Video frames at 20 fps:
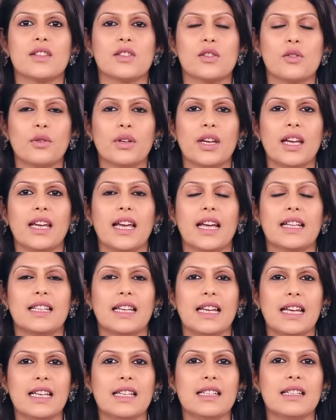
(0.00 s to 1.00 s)
is looking at
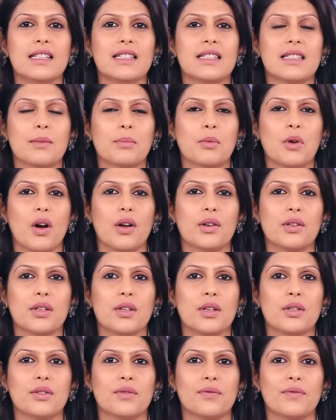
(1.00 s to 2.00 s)
the Indian
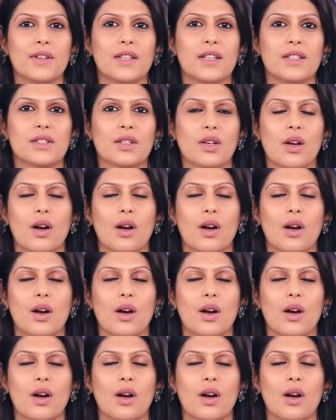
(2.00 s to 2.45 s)
subcontinent to fill its